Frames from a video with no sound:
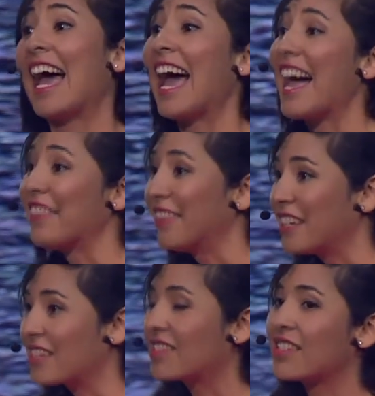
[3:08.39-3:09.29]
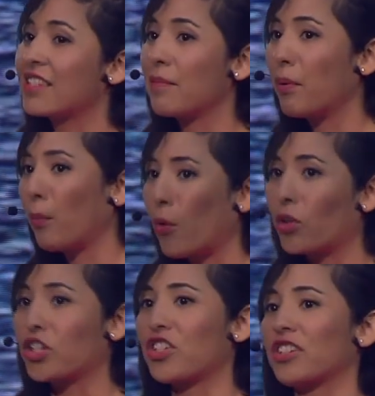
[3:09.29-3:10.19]
And this is the
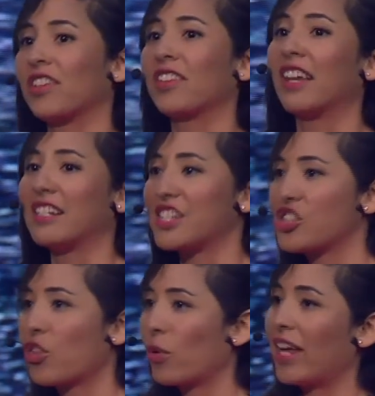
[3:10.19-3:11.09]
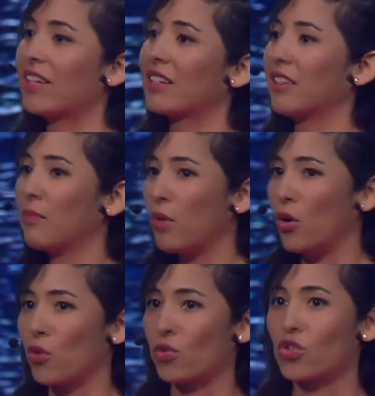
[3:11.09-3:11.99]
proportion that is threatened the
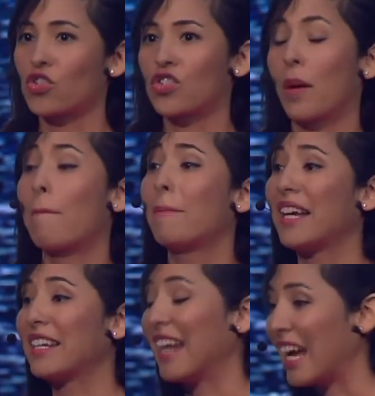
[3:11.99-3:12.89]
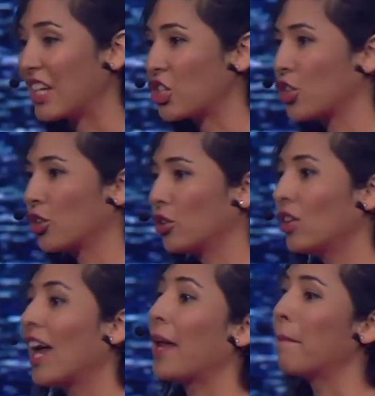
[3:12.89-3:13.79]
most by natural
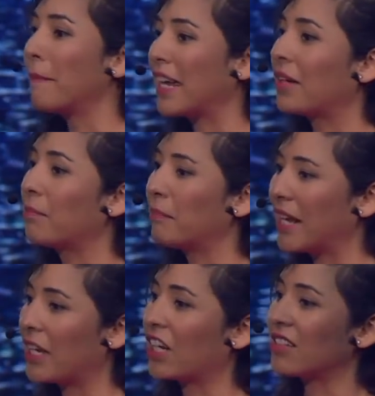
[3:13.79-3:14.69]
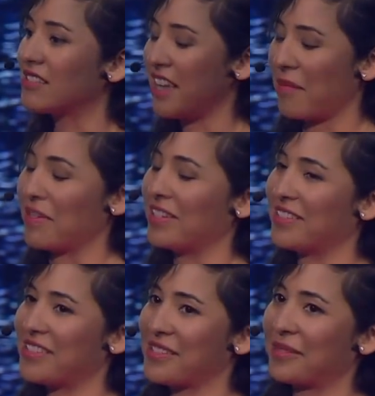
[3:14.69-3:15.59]
and man-made
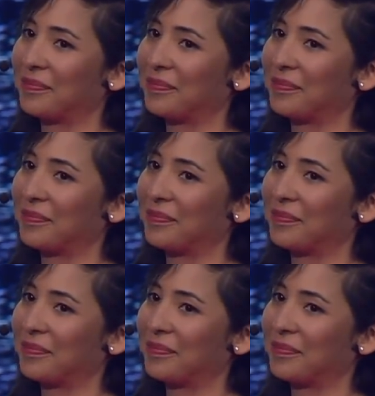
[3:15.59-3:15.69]
contaminants.